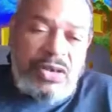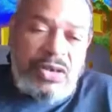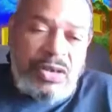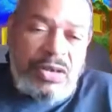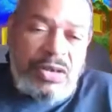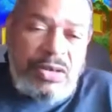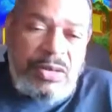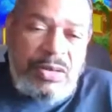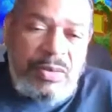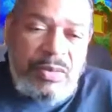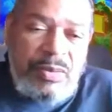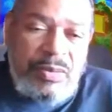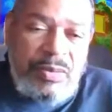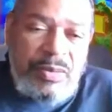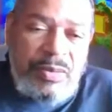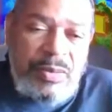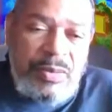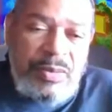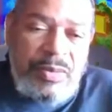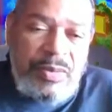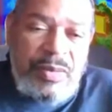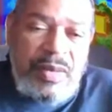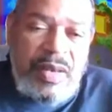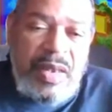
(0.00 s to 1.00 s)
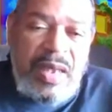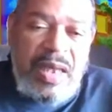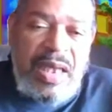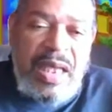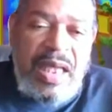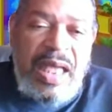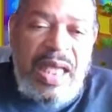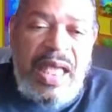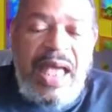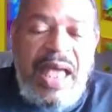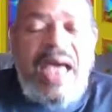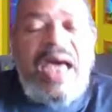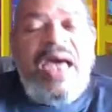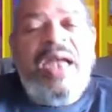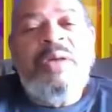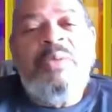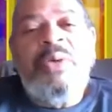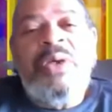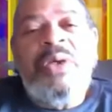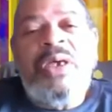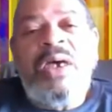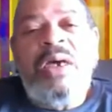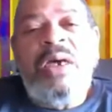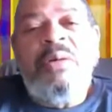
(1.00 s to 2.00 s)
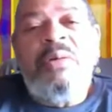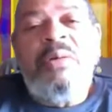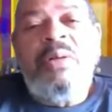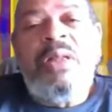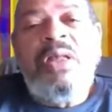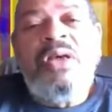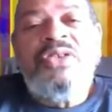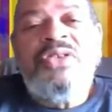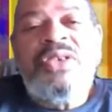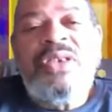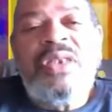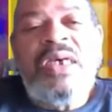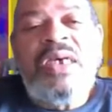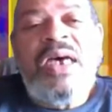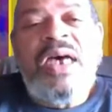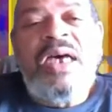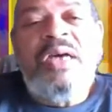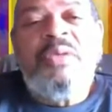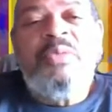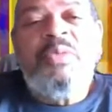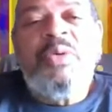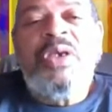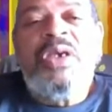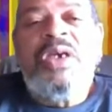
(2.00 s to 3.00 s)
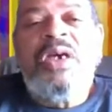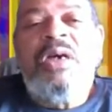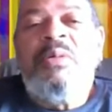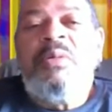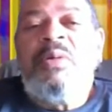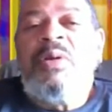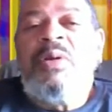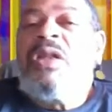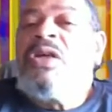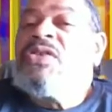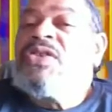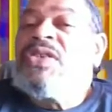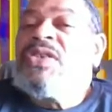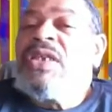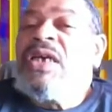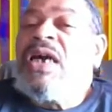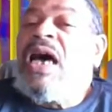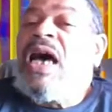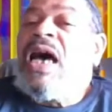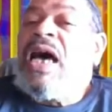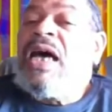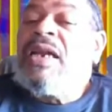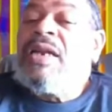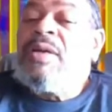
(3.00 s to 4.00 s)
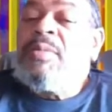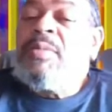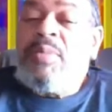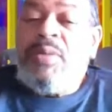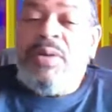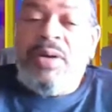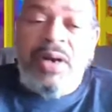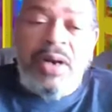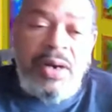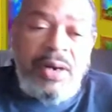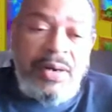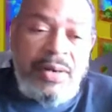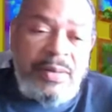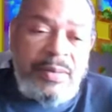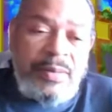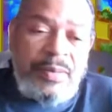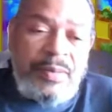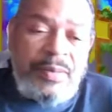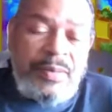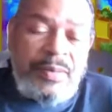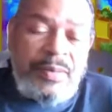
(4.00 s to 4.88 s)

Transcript: to you. How do we come close to God? We come close to God in prayer.